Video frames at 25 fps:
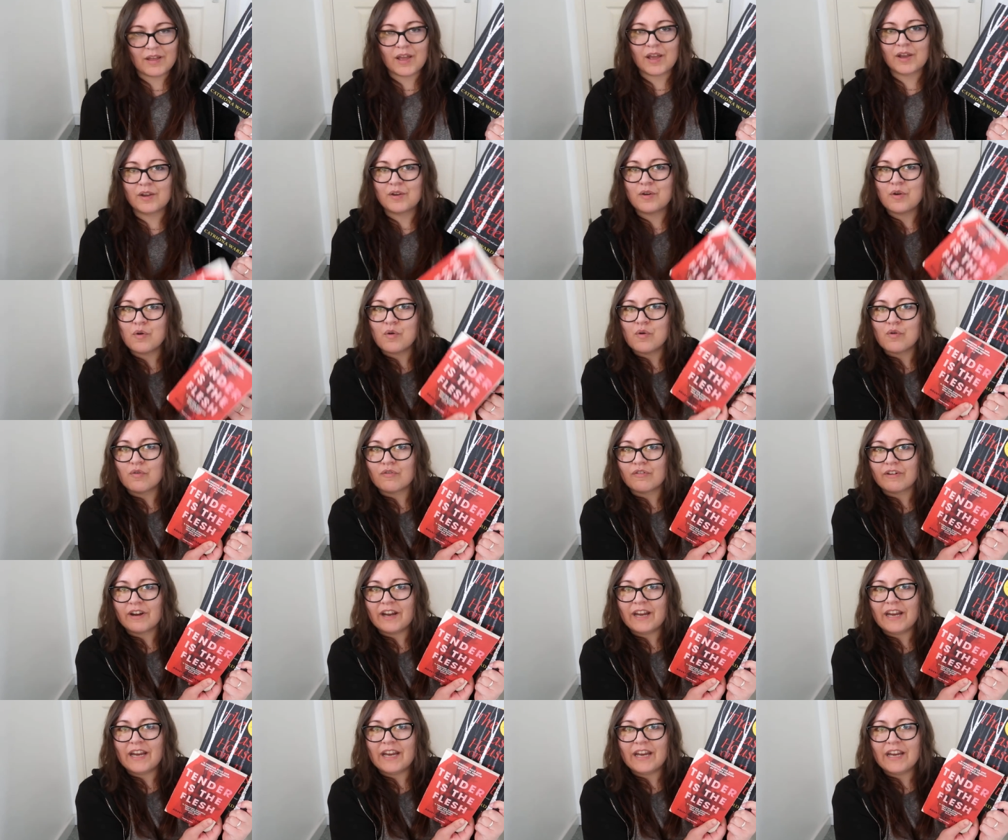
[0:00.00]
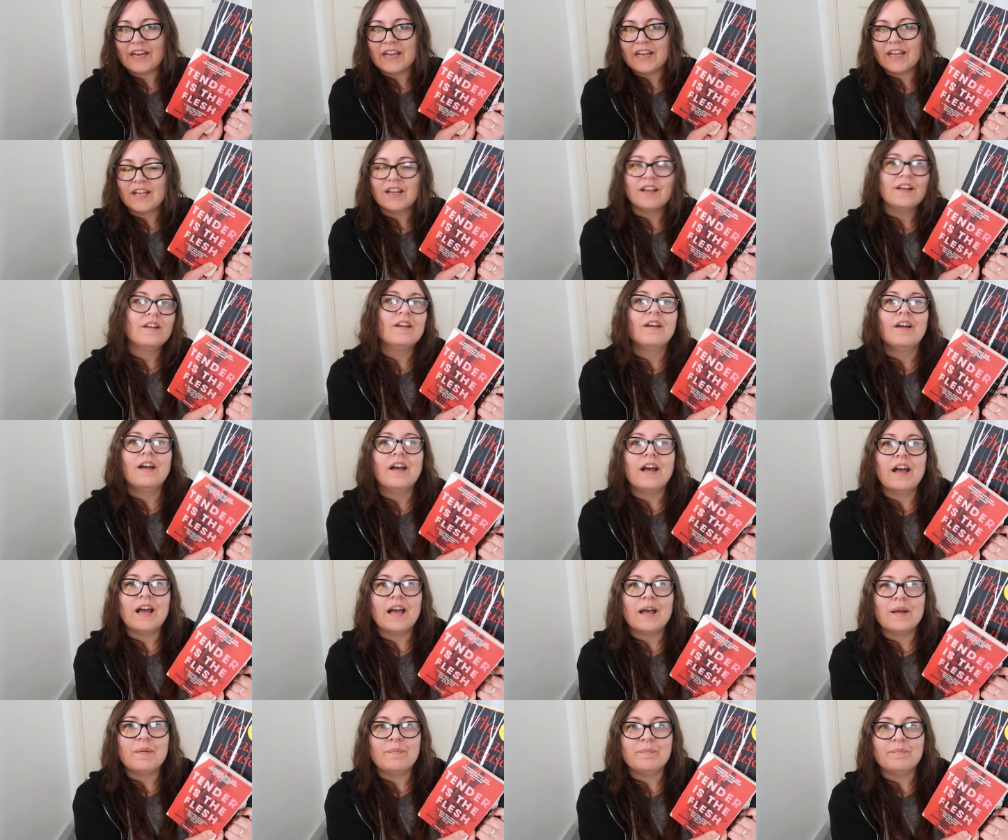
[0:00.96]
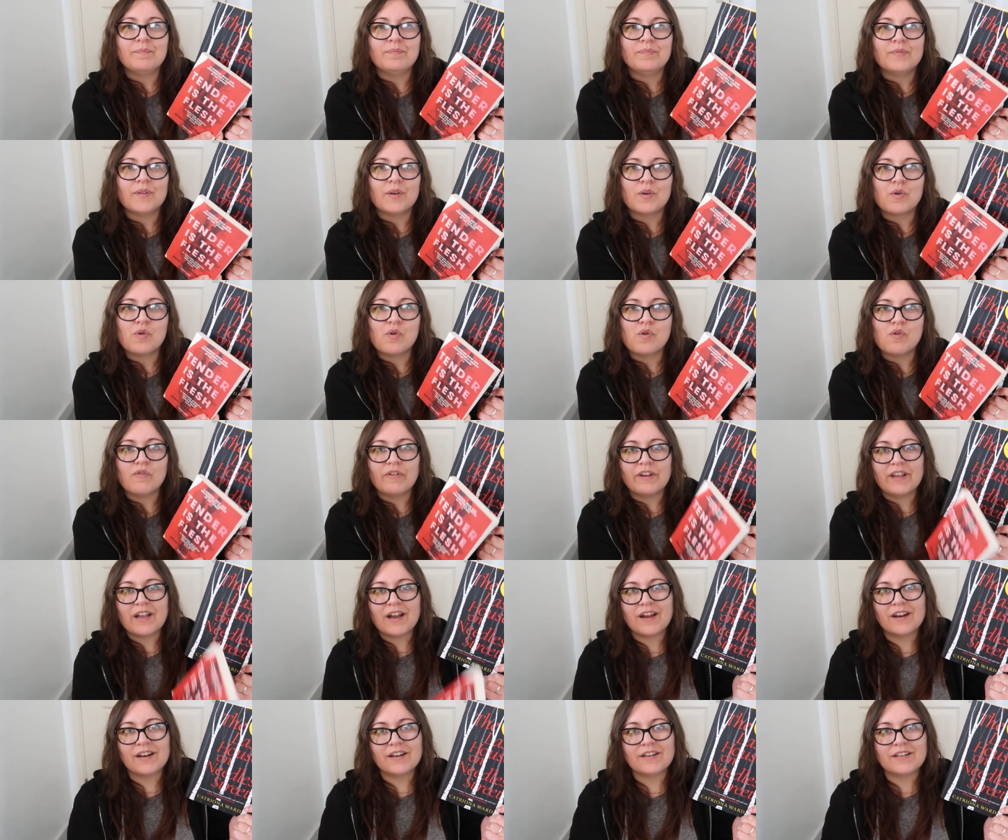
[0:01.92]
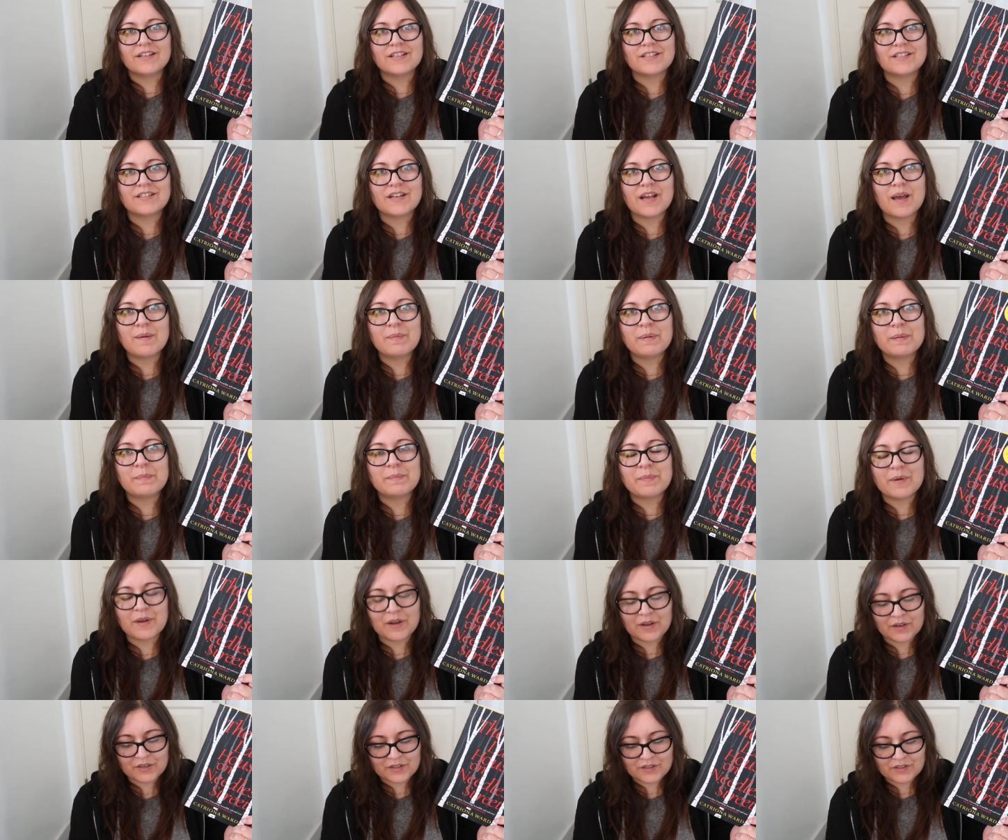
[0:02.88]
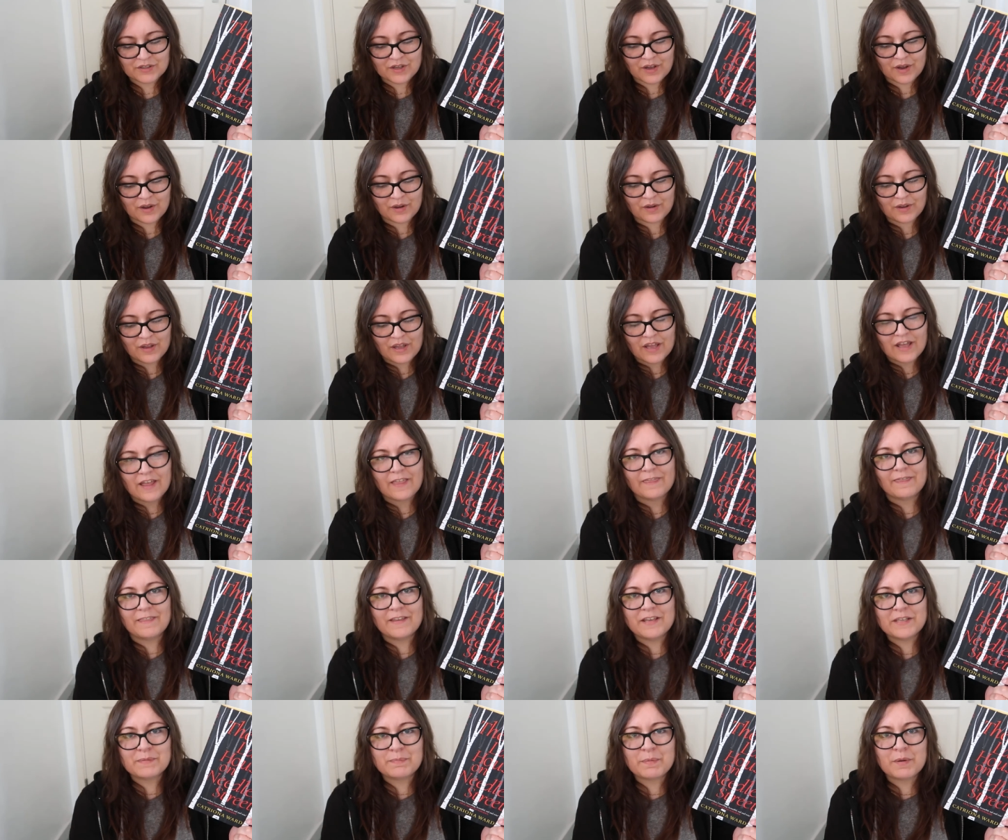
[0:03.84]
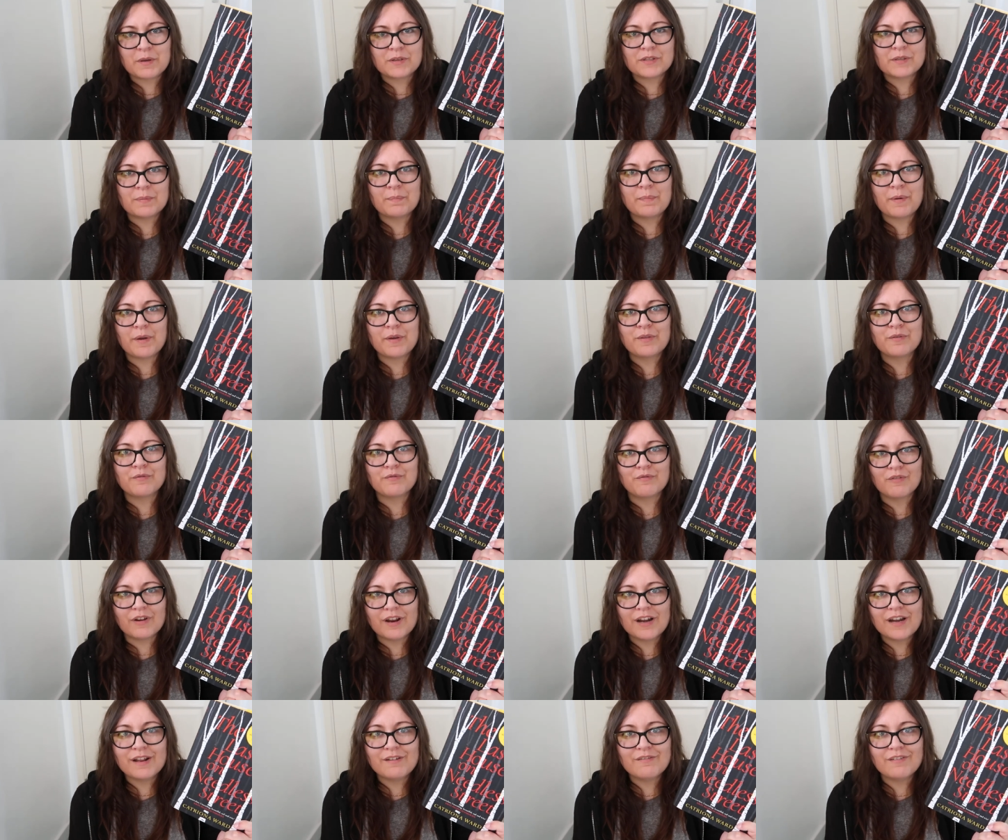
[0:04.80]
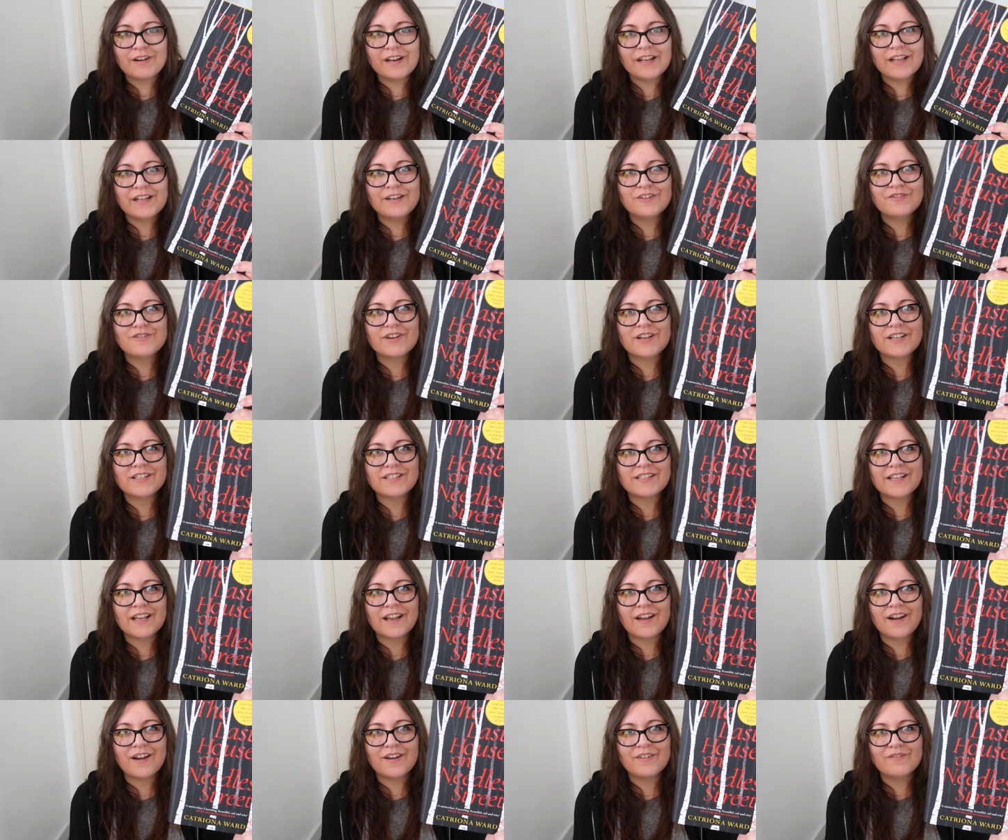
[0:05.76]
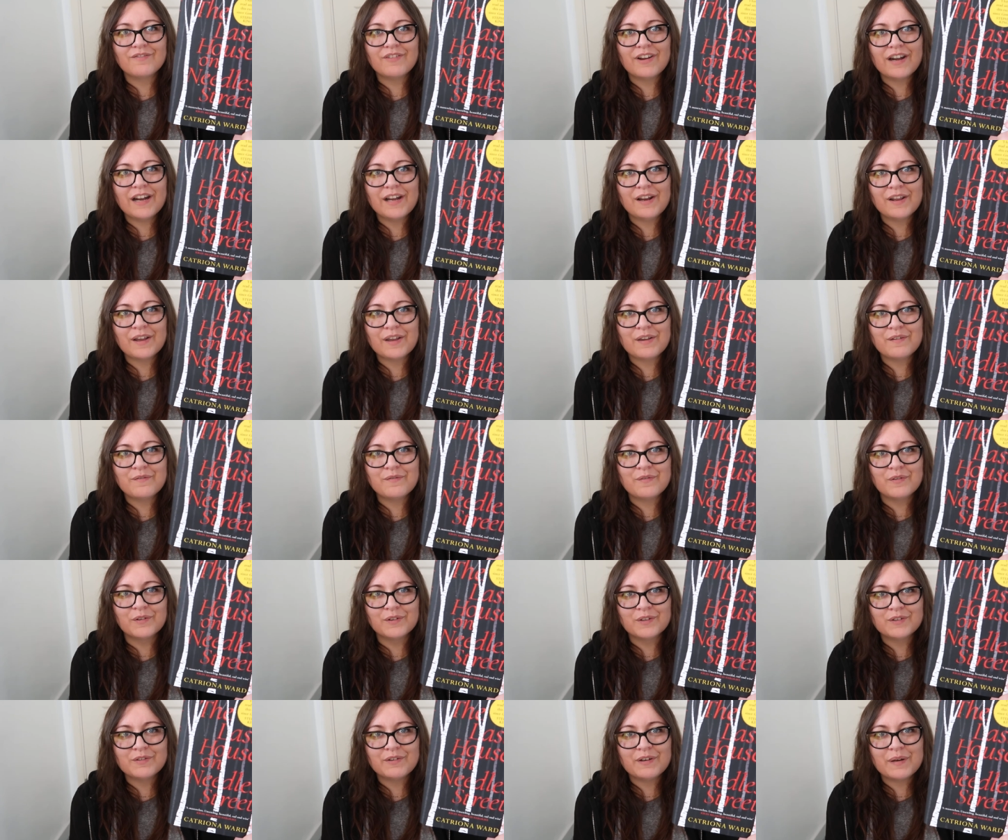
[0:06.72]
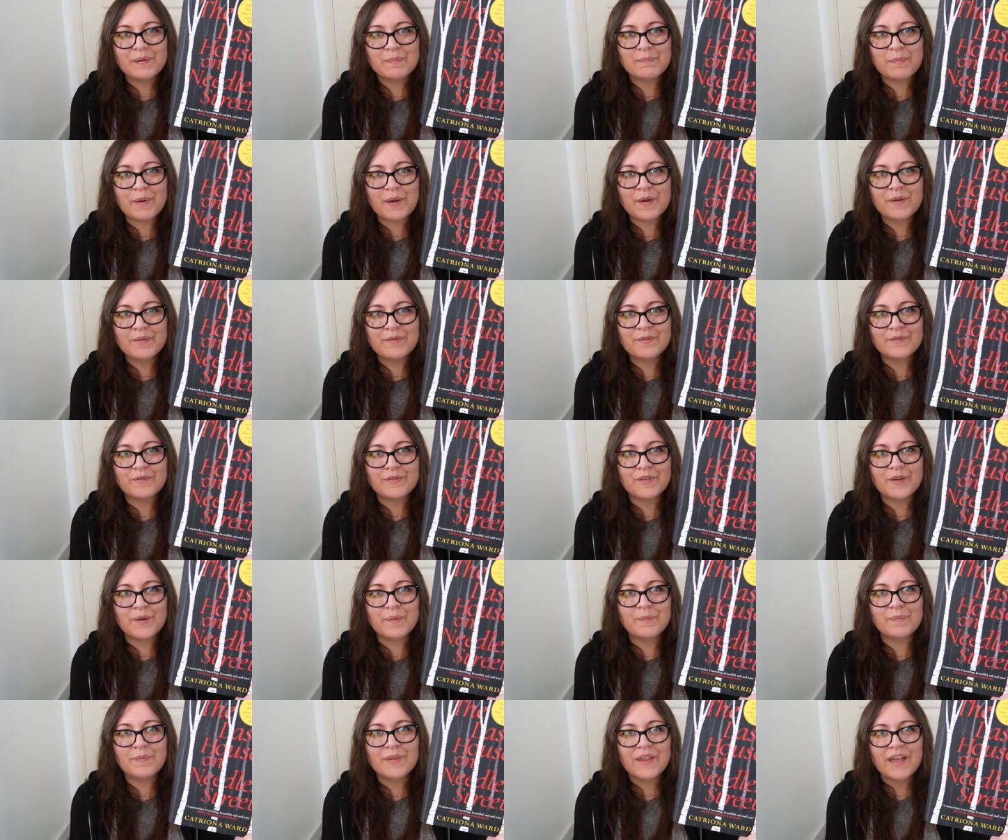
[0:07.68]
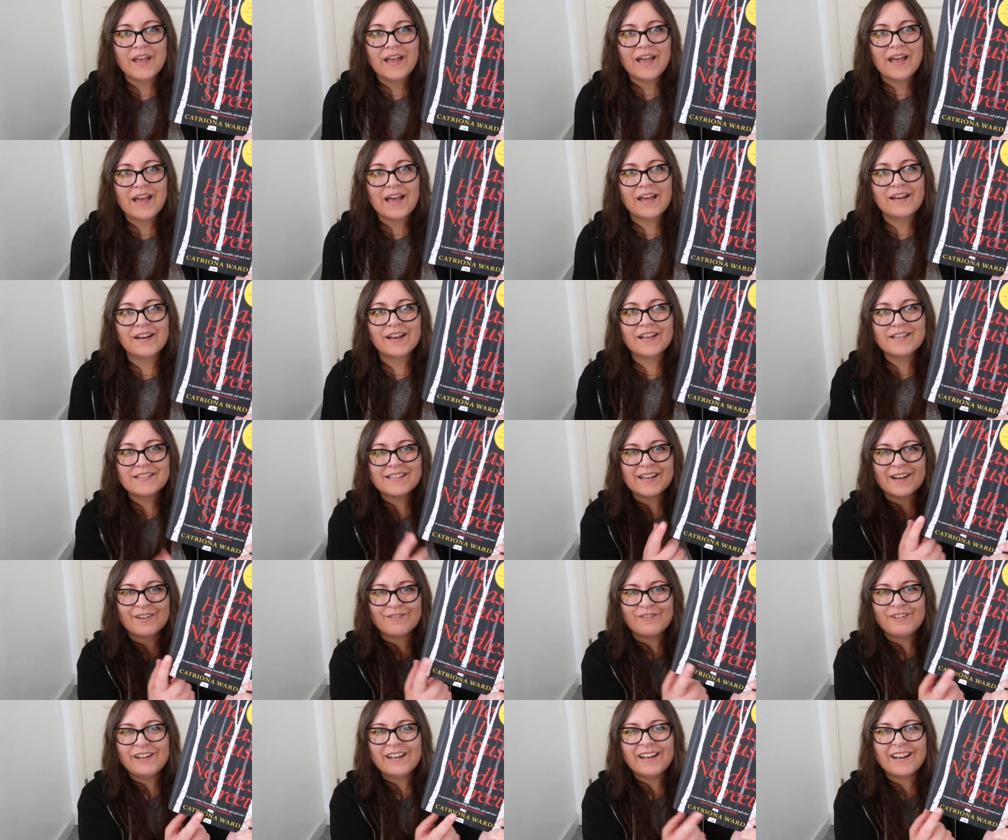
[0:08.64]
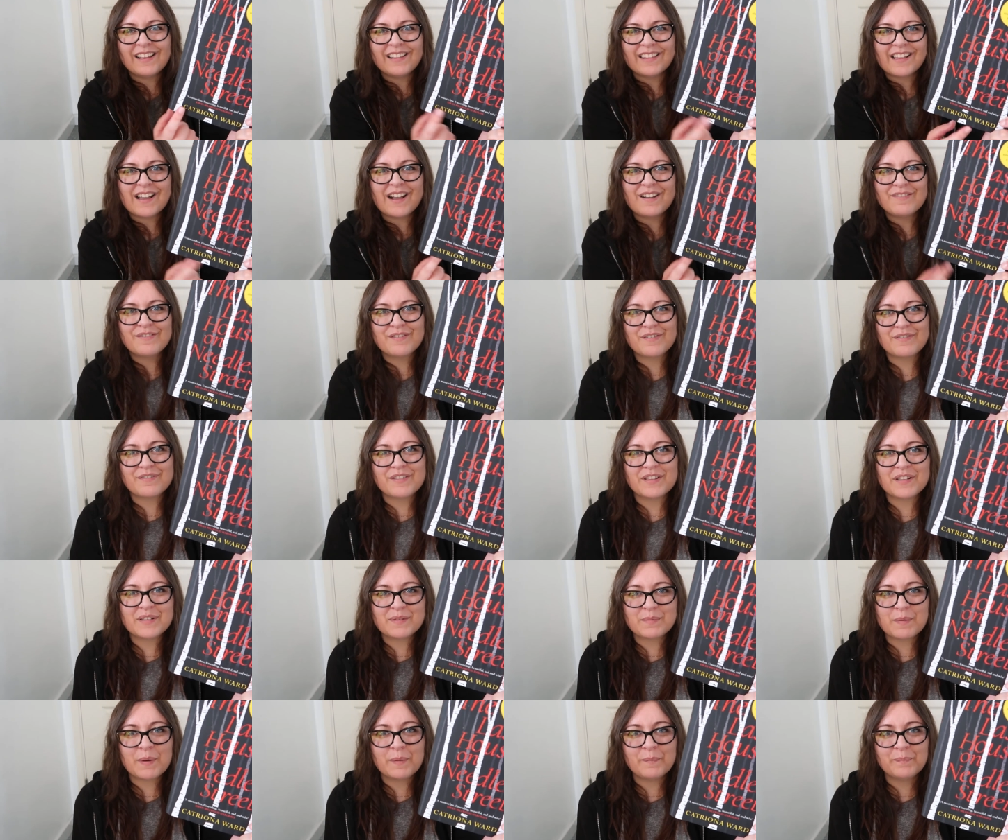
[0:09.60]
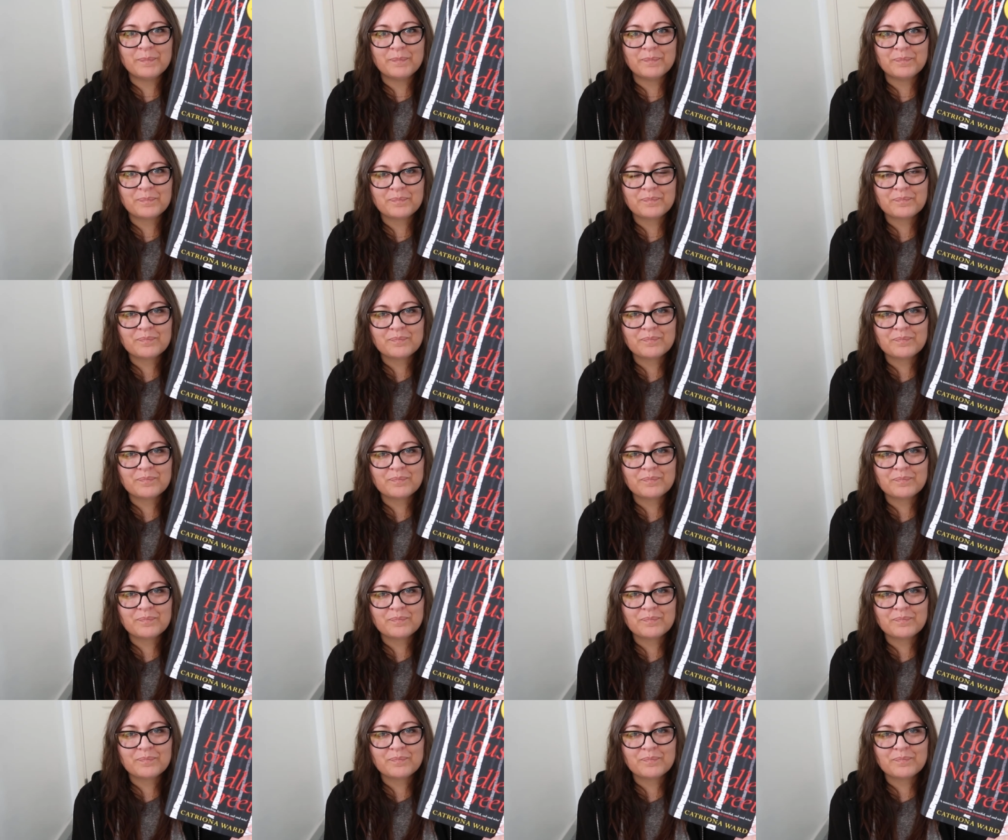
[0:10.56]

a gory kind of disturbing book. So these books are both really, really interesting. I'm really looking forward to reading both of them, and like I said, I really like the cover of this one.